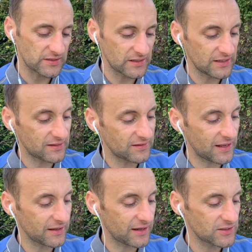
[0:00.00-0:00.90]
You need to
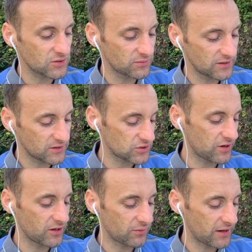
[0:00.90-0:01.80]
delegate something
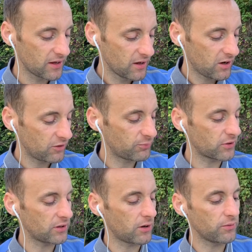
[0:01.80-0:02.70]
straight away. I've put
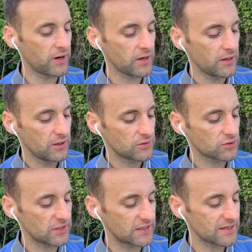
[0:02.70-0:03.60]
a note here,
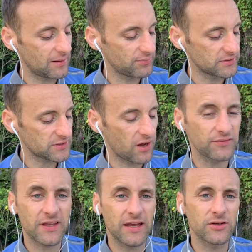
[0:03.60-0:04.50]
just examples of
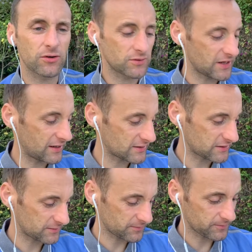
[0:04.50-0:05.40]
10 euro tasks.